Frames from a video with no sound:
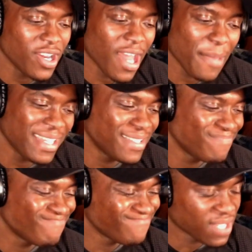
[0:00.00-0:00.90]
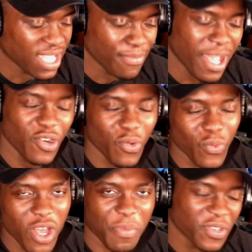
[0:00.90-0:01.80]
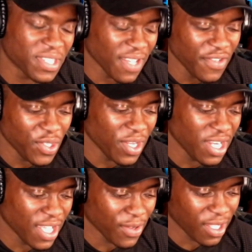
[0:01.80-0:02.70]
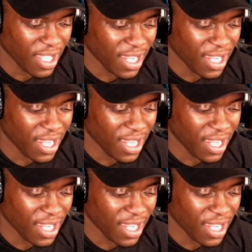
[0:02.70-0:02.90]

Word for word: -on -one? I mean, it might not work because the other two are there.